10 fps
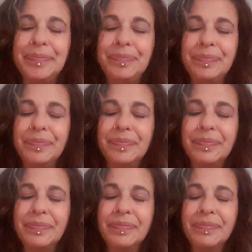
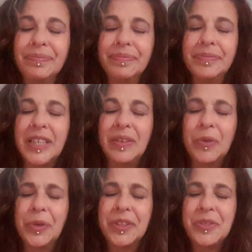in
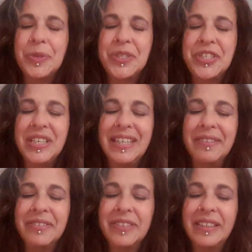order to achieve